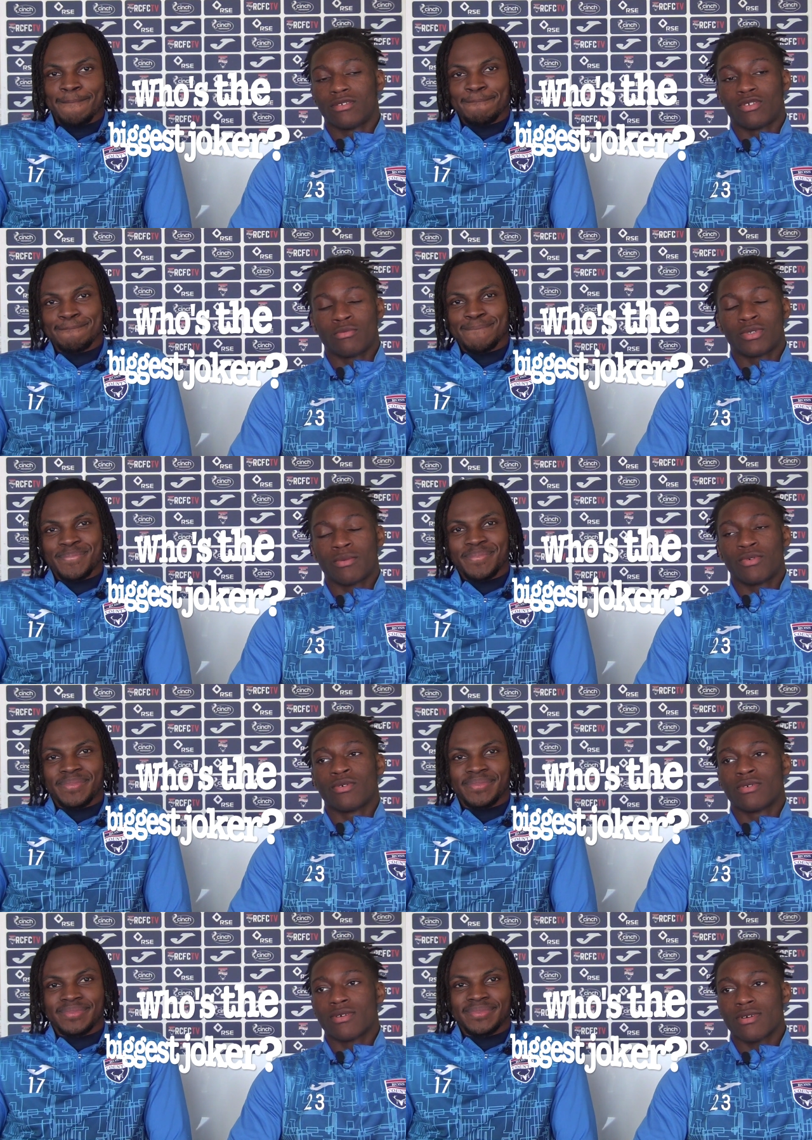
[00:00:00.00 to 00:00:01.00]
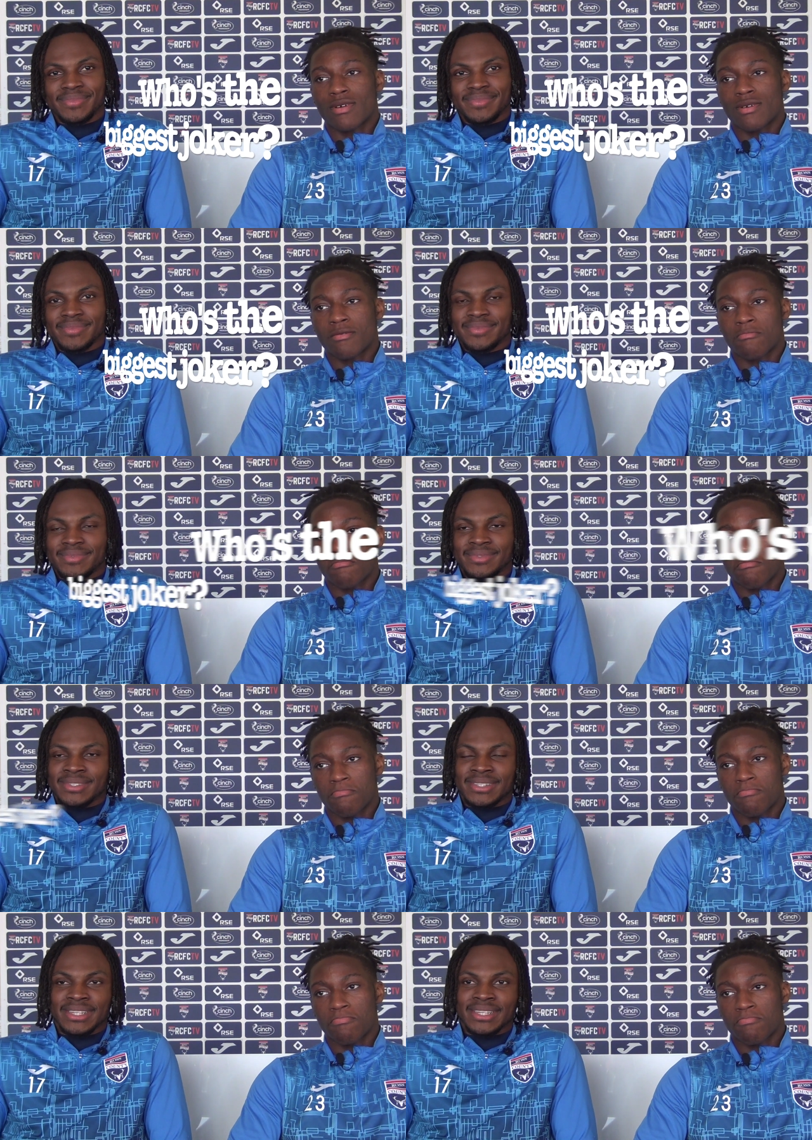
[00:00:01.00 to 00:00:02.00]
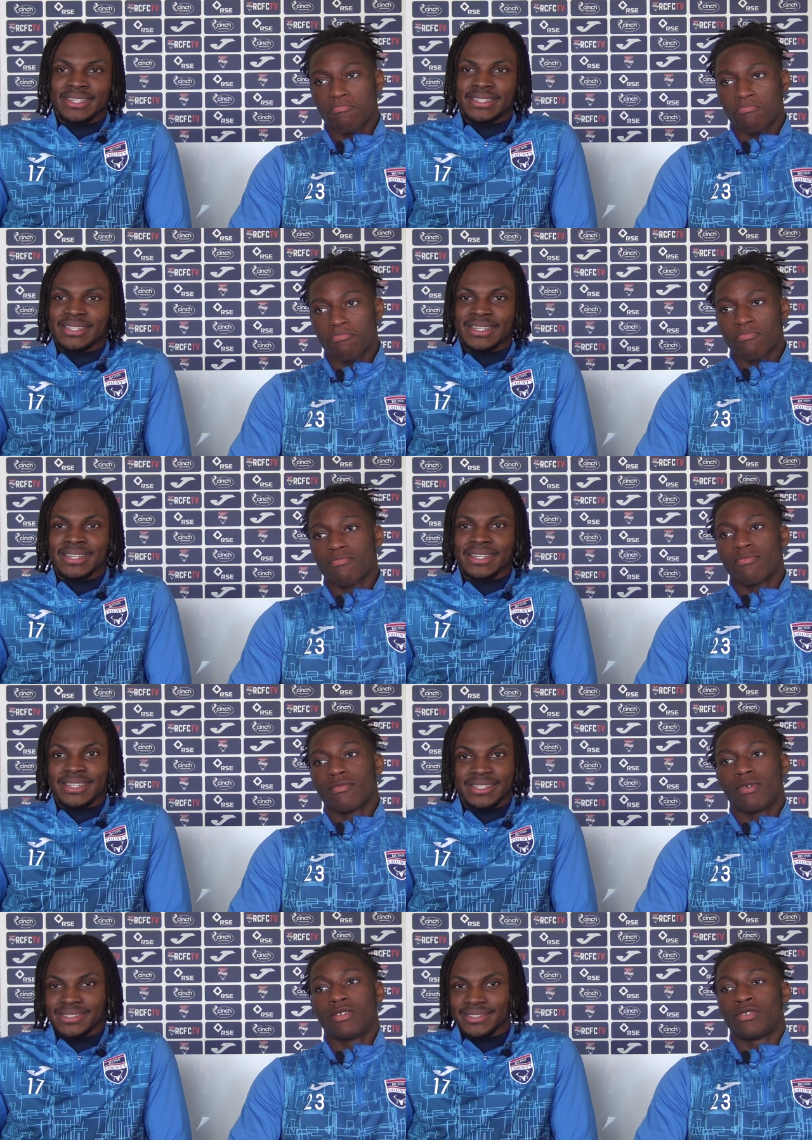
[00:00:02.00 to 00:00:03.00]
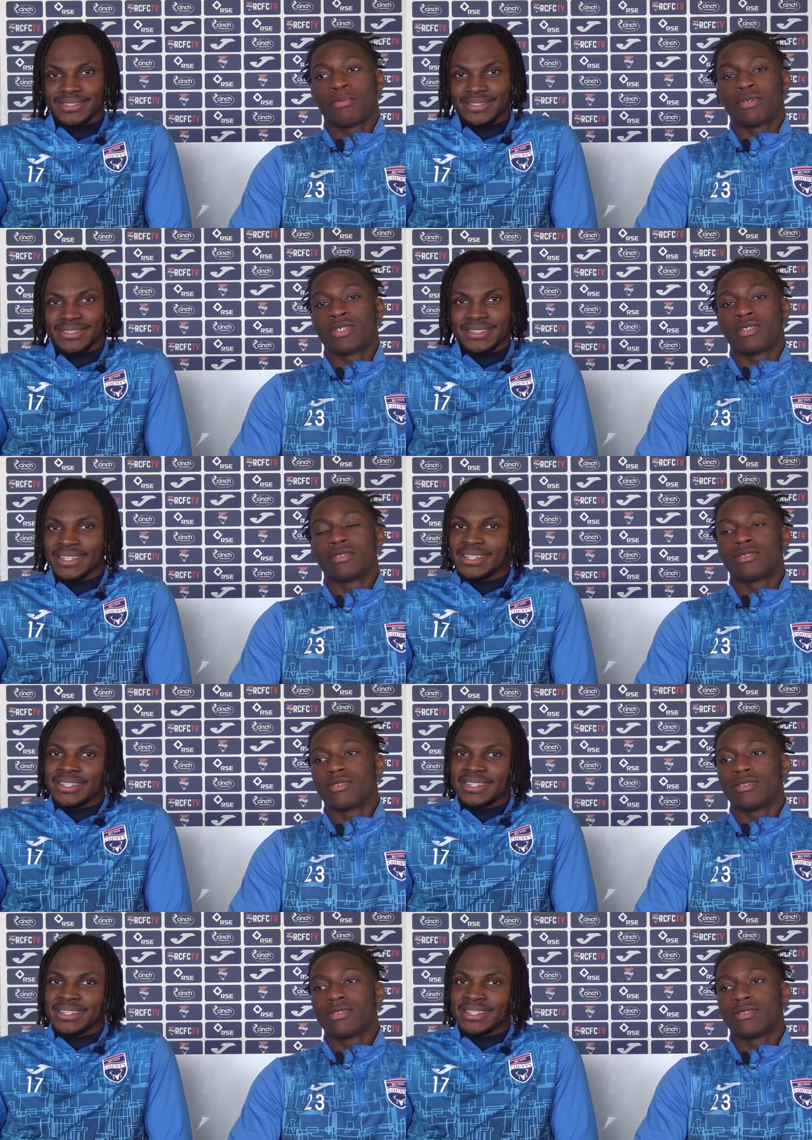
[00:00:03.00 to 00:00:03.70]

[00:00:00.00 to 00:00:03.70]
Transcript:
Speaker 1: Dom Samuel. Yeah, that guy. Hundred percent.